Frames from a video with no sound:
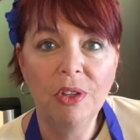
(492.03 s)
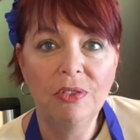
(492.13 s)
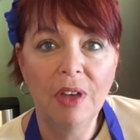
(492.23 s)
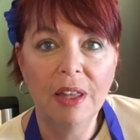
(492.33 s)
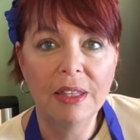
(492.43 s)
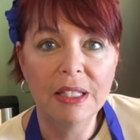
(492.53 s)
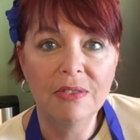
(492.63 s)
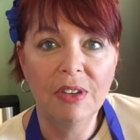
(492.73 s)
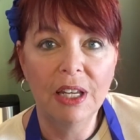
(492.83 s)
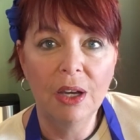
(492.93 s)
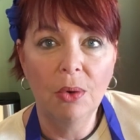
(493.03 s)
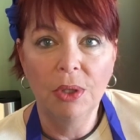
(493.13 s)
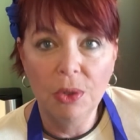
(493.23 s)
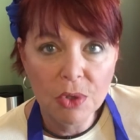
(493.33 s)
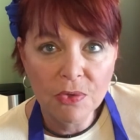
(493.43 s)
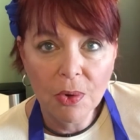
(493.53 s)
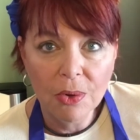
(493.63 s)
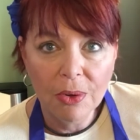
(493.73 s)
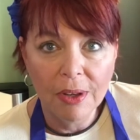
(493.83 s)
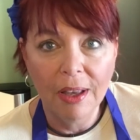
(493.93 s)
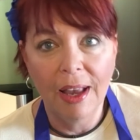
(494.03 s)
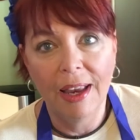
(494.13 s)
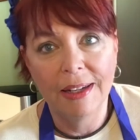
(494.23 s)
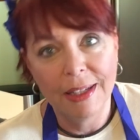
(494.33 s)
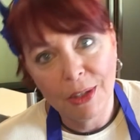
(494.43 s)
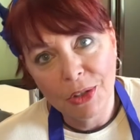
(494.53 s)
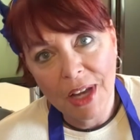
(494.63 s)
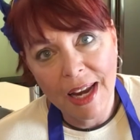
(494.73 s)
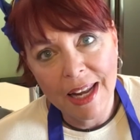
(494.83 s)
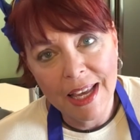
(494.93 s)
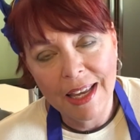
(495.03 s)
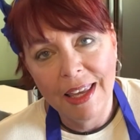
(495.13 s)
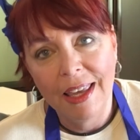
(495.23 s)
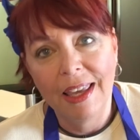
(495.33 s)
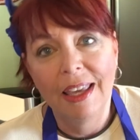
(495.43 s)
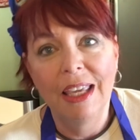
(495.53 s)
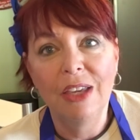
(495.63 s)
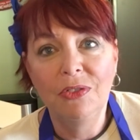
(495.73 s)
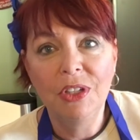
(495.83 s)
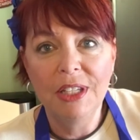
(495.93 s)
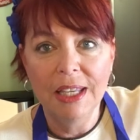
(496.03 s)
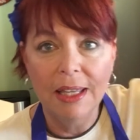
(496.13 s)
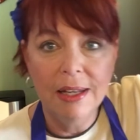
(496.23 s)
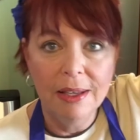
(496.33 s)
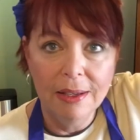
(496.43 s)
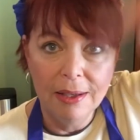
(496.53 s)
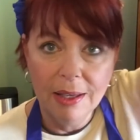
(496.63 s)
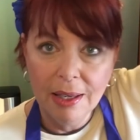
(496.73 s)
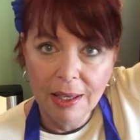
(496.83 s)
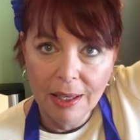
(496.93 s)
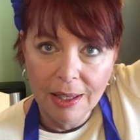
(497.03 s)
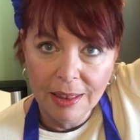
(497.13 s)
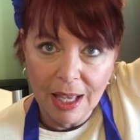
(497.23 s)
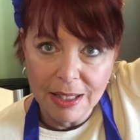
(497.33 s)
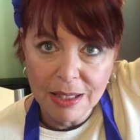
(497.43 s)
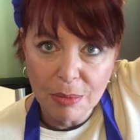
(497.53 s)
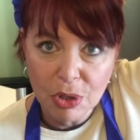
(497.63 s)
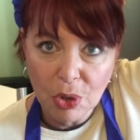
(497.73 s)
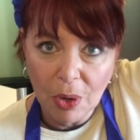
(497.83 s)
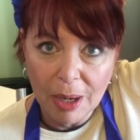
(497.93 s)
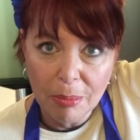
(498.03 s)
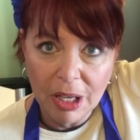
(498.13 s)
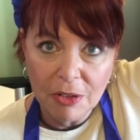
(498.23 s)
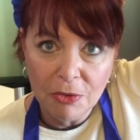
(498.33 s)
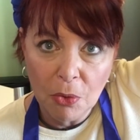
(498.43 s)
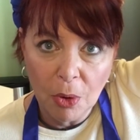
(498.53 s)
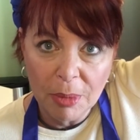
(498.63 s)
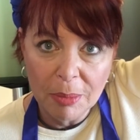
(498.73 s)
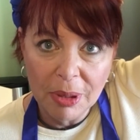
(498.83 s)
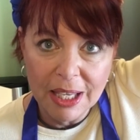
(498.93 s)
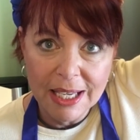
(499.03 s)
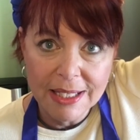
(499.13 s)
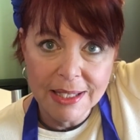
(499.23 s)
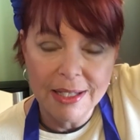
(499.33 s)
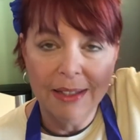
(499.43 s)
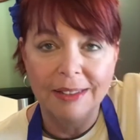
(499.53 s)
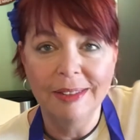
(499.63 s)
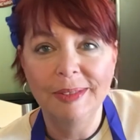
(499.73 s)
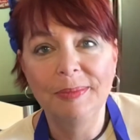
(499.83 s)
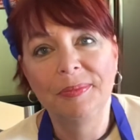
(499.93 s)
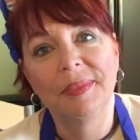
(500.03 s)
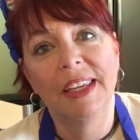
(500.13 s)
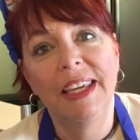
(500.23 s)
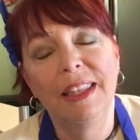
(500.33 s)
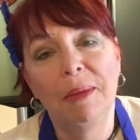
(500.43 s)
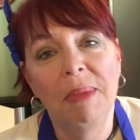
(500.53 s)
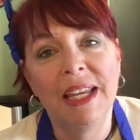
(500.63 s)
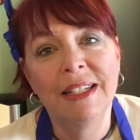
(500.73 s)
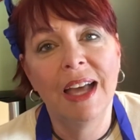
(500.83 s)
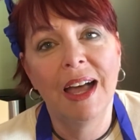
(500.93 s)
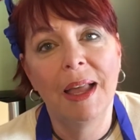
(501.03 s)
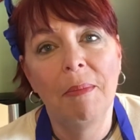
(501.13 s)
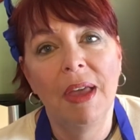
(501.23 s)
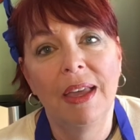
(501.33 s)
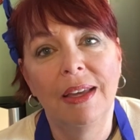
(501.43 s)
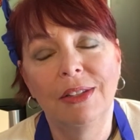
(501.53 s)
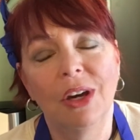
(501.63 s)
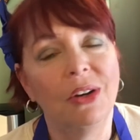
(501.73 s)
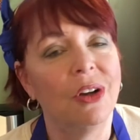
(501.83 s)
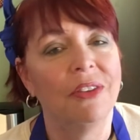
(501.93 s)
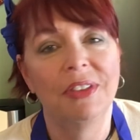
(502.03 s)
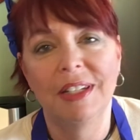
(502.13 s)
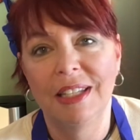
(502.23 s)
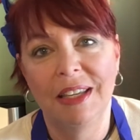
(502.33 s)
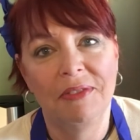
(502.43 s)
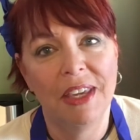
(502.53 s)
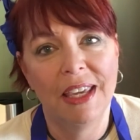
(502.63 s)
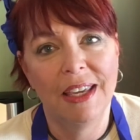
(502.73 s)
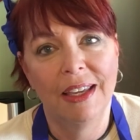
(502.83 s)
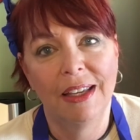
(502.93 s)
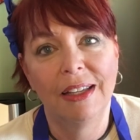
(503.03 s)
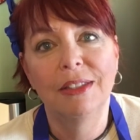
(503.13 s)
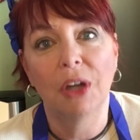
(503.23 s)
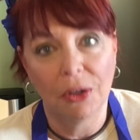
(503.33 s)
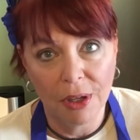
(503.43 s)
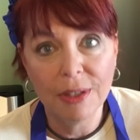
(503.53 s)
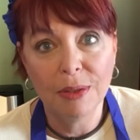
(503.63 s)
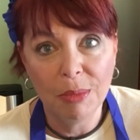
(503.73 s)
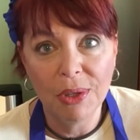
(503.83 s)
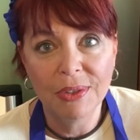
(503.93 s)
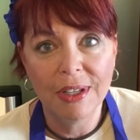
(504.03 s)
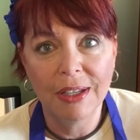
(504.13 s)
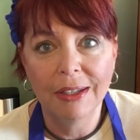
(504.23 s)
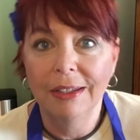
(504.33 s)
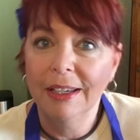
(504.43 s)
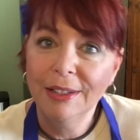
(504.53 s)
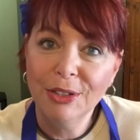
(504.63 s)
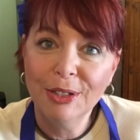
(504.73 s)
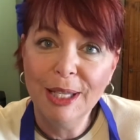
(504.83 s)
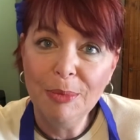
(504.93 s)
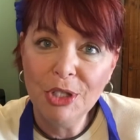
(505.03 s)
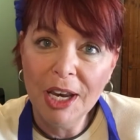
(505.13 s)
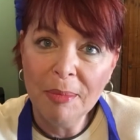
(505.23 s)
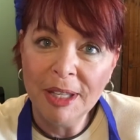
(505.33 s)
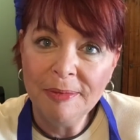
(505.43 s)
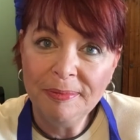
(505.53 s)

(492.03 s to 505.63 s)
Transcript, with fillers: found this video useful and entertaining. If you did, hit that subscribe button for me, please. In the meantime, turn off the TV, turn on some music, and just keep jamming.